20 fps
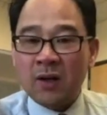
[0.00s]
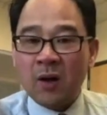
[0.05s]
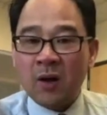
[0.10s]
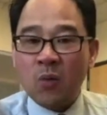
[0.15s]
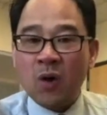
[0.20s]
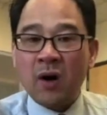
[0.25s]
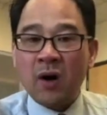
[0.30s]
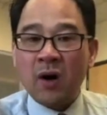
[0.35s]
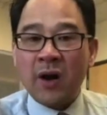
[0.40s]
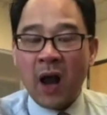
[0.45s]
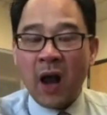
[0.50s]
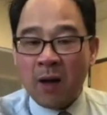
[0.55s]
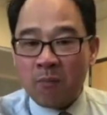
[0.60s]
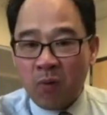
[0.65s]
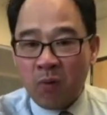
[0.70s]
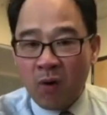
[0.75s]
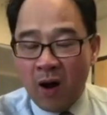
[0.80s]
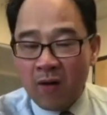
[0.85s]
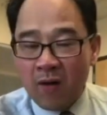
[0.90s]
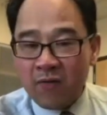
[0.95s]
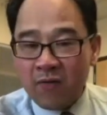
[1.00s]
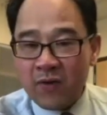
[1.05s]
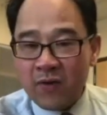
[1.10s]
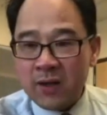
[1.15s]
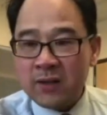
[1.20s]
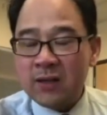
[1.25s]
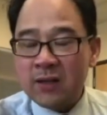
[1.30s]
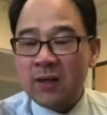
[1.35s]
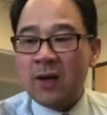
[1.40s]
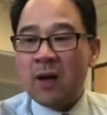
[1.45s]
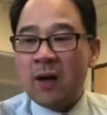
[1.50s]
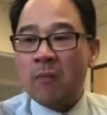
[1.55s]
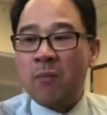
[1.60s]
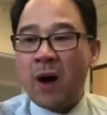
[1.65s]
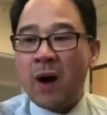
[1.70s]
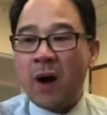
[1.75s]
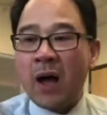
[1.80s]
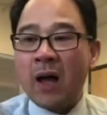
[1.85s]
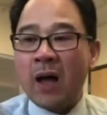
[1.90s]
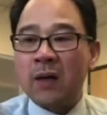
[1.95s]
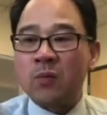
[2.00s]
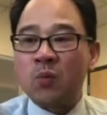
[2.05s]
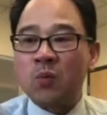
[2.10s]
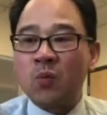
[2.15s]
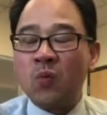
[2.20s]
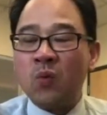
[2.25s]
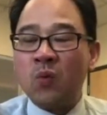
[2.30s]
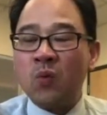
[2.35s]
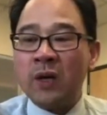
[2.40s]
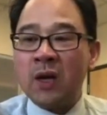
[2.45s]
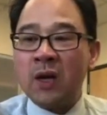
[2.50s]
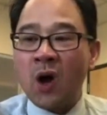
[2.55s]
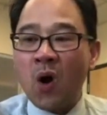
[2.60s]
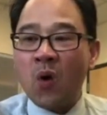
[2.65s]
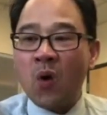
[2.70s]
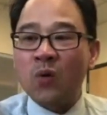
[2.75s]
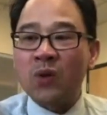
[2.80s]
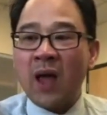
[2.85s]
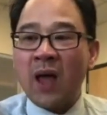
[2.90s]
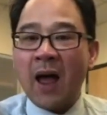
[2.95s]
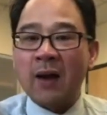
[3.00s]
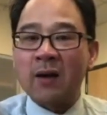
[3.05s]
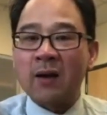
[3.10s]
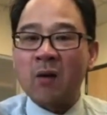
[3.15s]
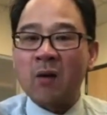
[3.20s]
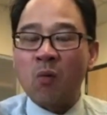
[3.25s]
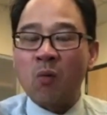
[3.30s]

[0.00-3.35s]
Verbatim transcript: We're a nonprofit, but we know that